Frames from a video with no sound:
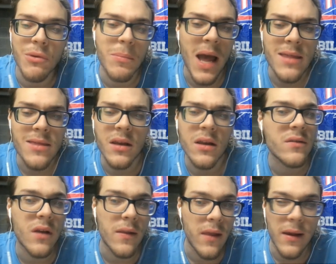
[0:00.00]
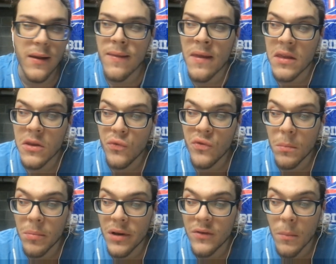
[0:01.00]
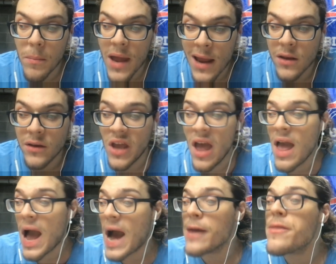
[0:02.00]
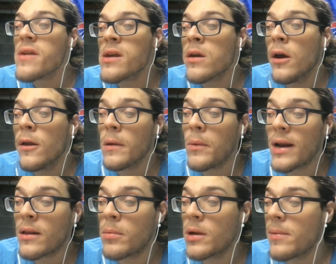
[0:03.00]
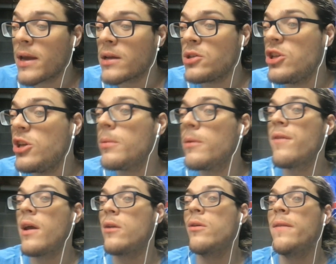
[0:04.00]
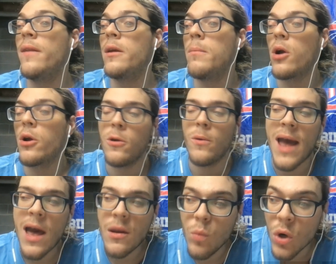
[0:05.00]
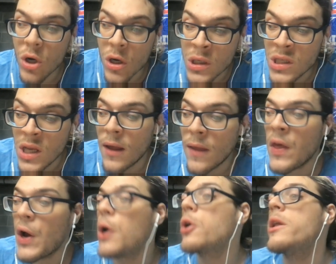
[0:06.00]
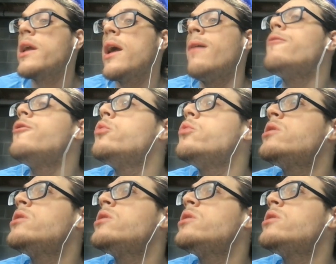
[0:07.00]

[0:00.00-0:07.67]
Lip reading: but I think it's unlikely that Houston brings him back because I think they want to bring back a cheaper veteran like Mario Edwards. They already have two